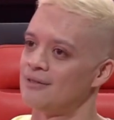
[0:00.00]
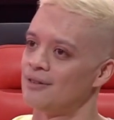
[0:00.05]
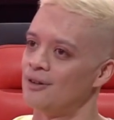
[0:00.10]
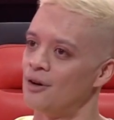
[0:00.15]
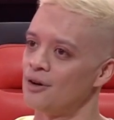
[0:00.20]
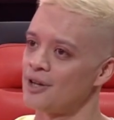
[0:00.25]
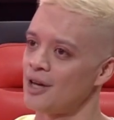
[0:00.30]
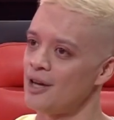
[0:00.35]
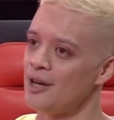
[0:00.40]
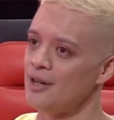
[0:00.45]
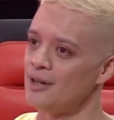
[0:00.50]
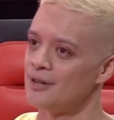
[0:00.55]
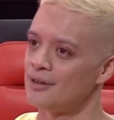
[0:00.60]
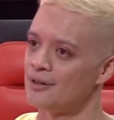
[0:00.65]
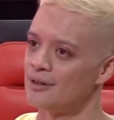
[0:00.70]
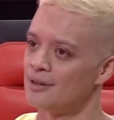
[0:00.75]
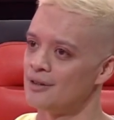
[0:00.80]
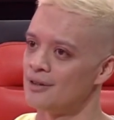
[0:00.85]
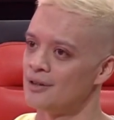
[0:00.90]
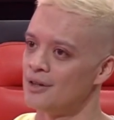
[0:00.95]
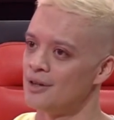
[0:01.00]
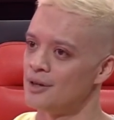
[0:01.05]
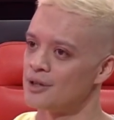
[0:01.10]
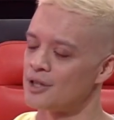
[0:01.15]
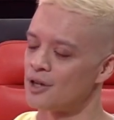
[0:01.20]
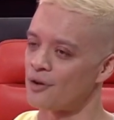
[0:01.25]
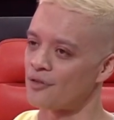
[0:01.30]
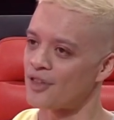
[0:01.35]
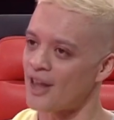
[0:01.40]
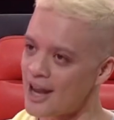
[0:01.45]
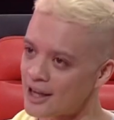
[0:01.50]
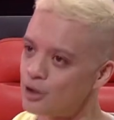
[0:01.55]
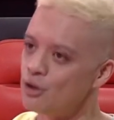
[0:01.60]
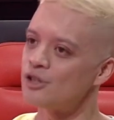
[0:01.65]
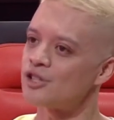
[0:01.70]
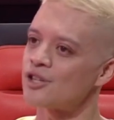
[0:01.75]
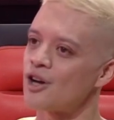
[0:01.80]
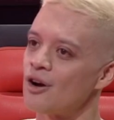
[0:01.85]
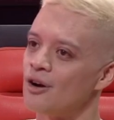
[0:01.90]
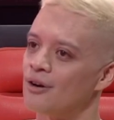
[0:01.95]
okay? So thank you,
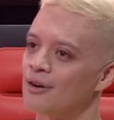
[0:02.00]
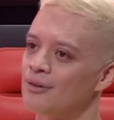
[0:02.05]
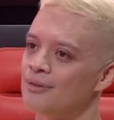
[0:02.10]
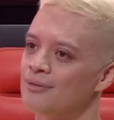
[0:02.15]
sir.